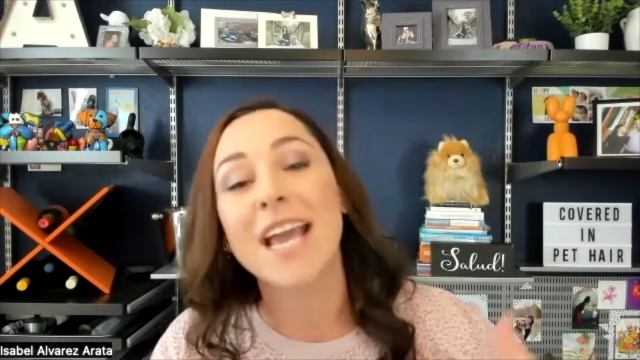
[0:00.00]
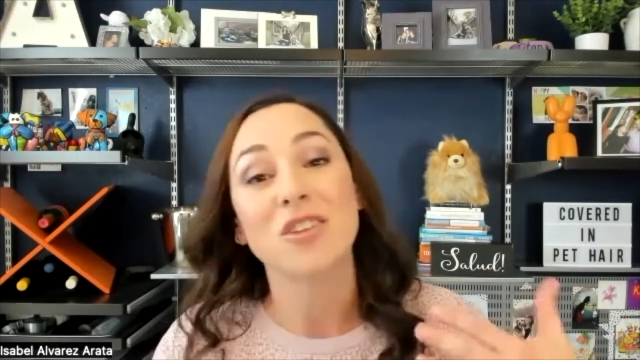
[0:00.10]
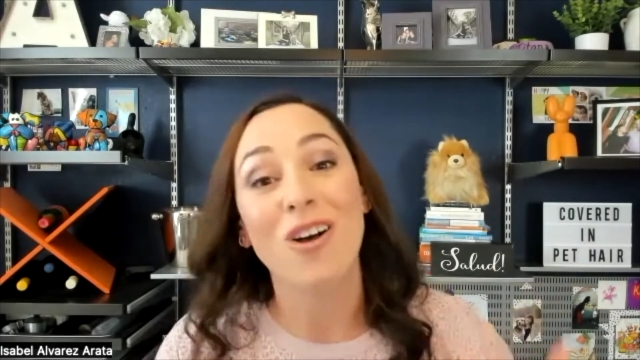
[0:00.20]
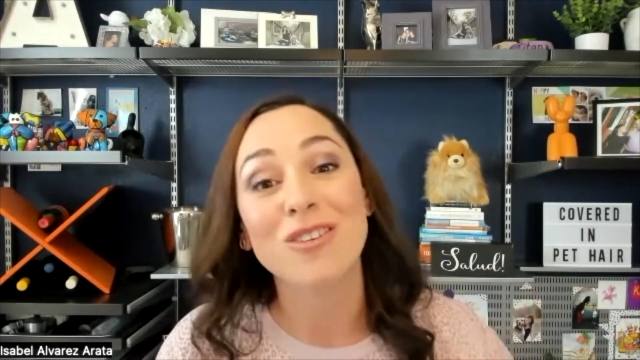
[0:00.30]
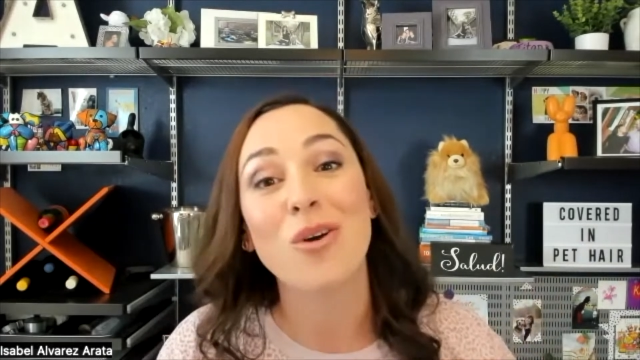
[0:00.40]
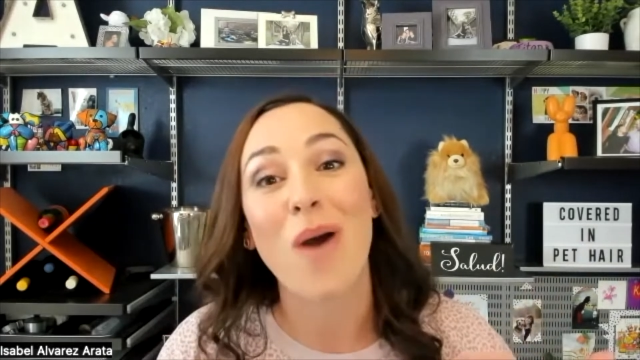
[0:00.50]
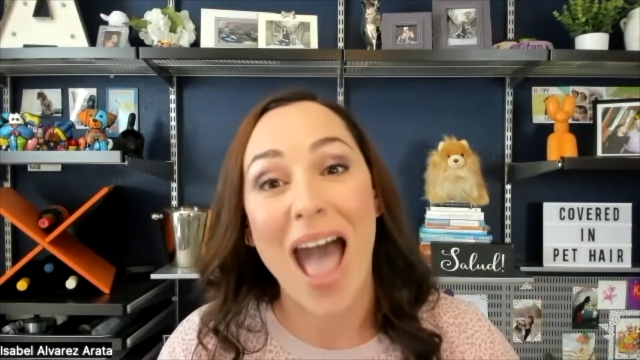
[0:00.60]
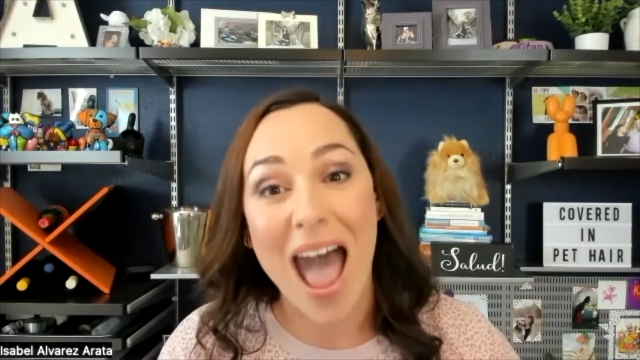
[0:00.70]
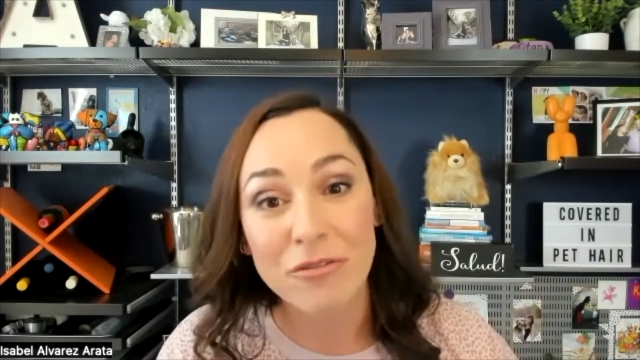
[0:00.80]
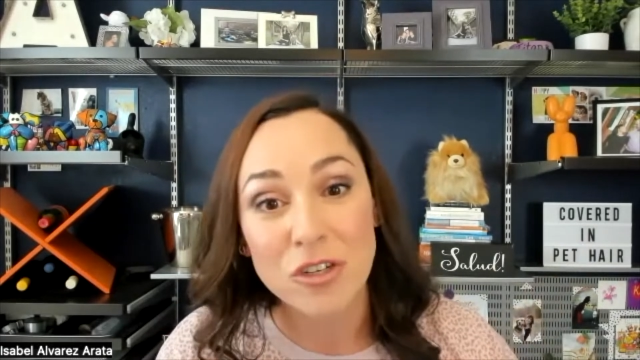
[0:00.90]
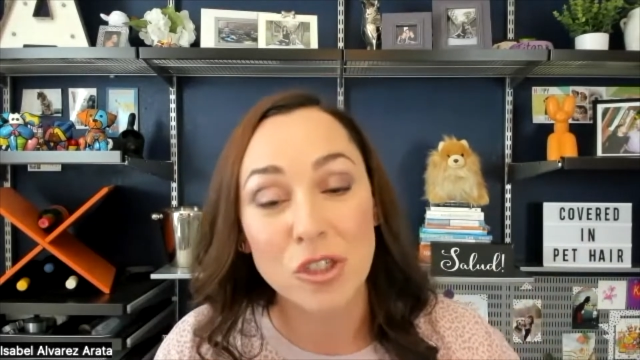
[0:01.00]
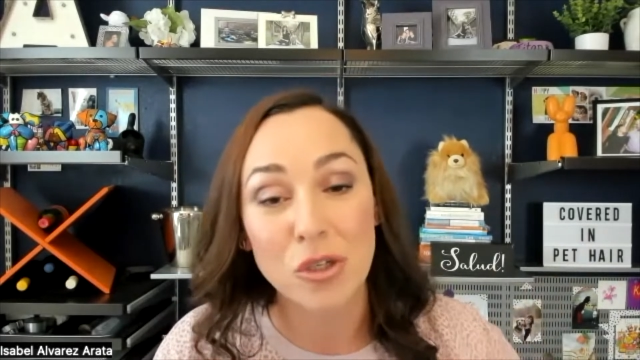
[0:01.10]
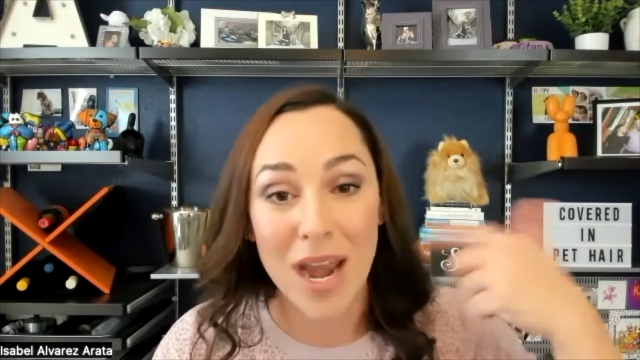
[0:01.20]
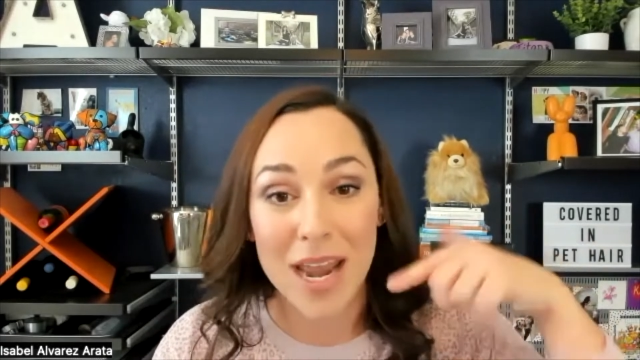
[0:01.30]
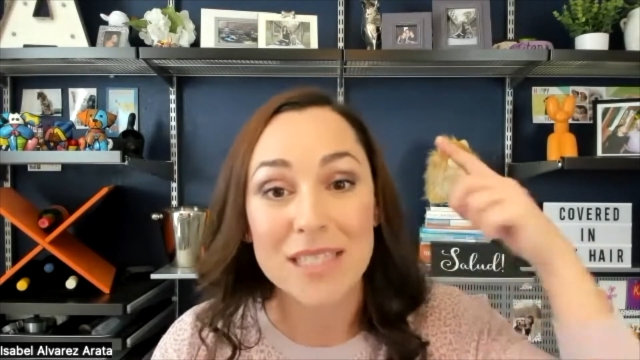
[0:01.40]
it's also after
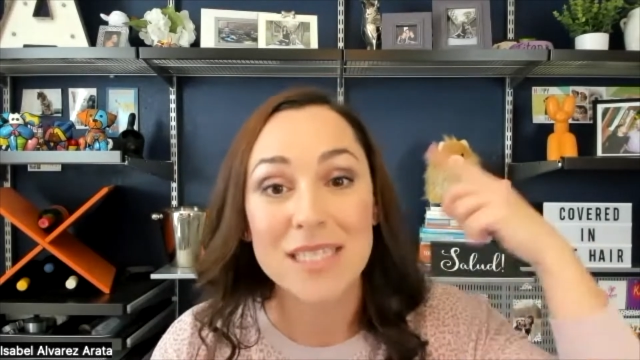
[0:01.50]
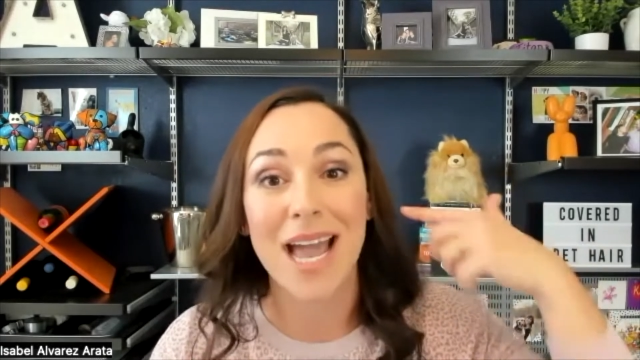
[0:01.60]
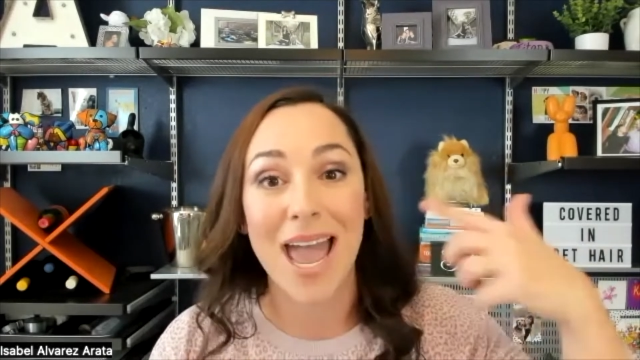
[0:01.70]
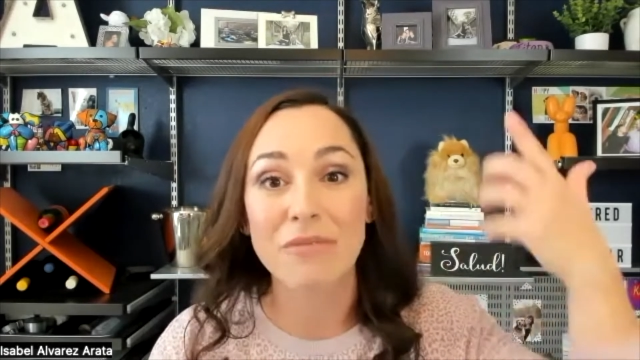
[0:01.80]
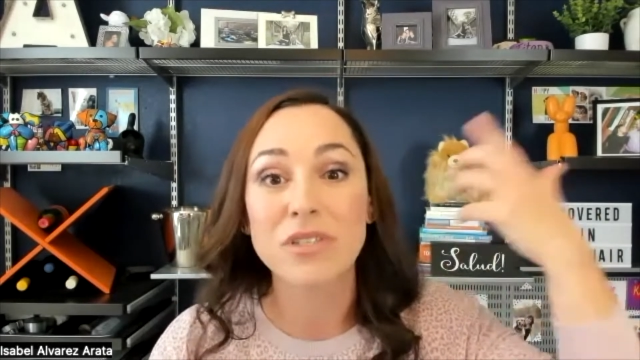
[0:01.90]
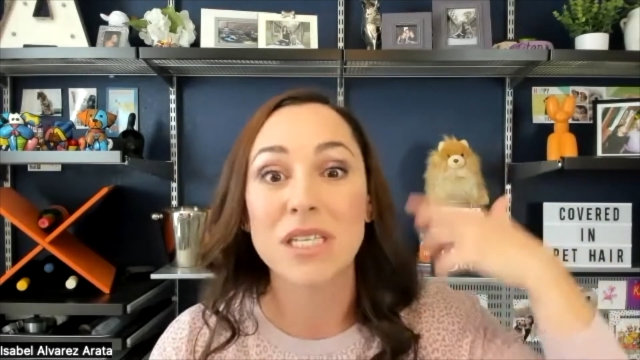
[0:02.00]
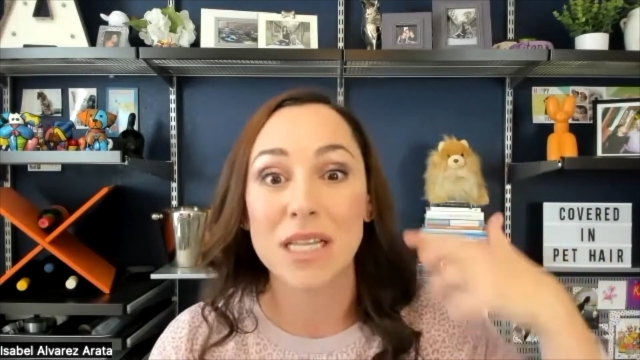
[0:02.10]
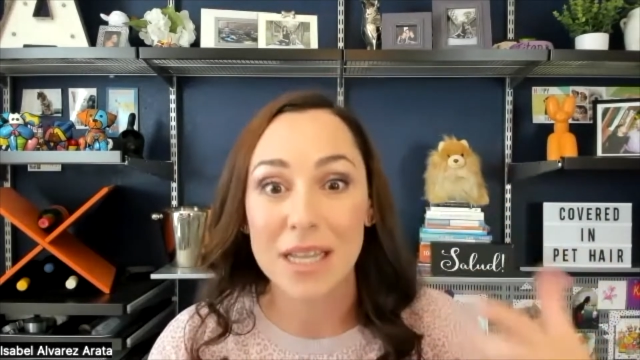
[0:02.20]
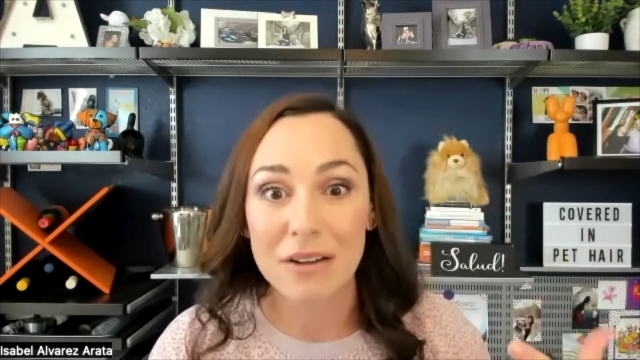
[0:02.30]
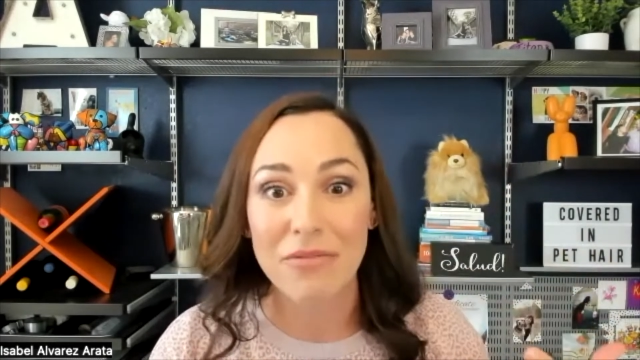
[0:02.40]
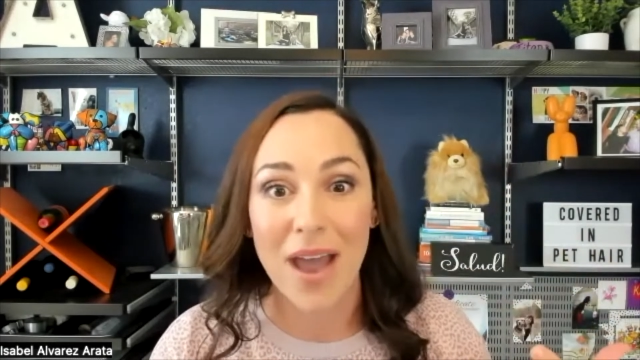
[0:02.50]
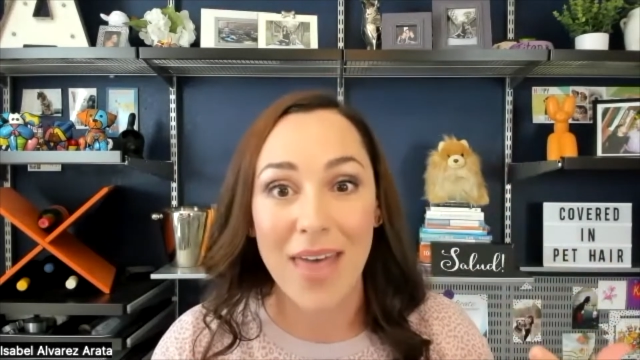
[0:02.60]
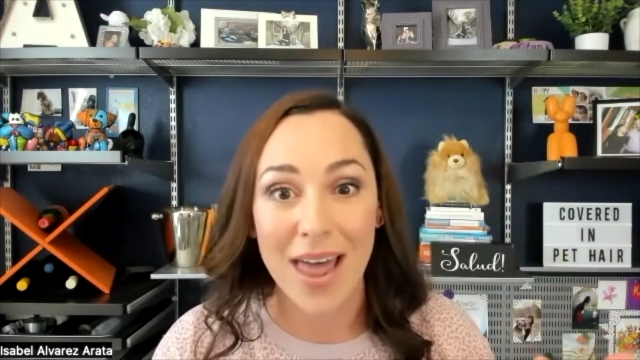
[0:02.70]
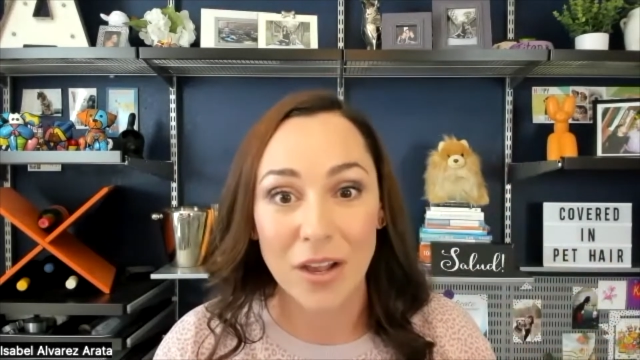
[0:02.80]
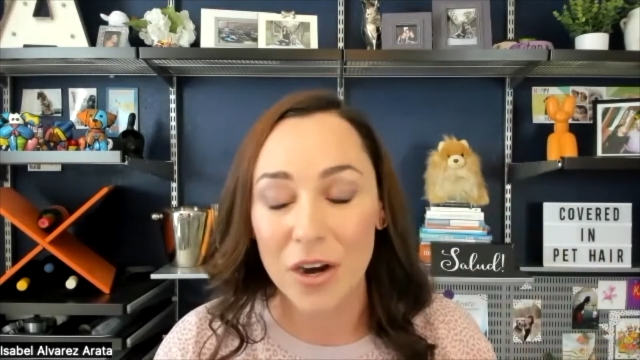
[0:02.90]
training to kind of solidify
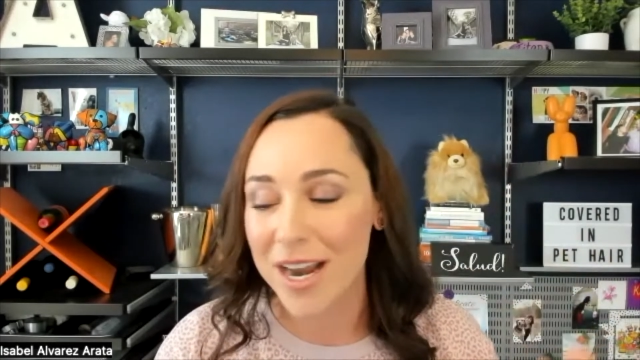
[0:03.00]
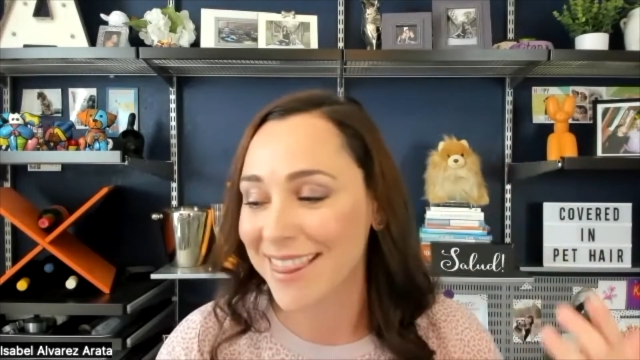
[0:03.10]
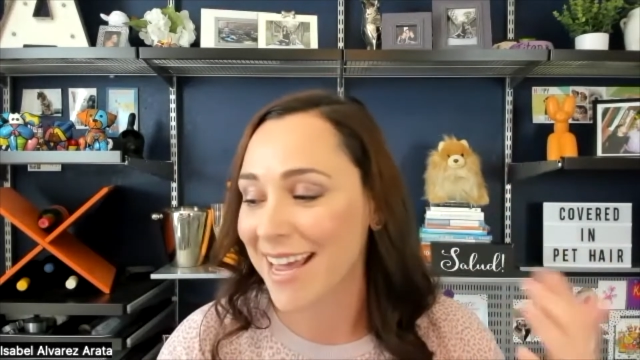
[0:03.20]
that learning.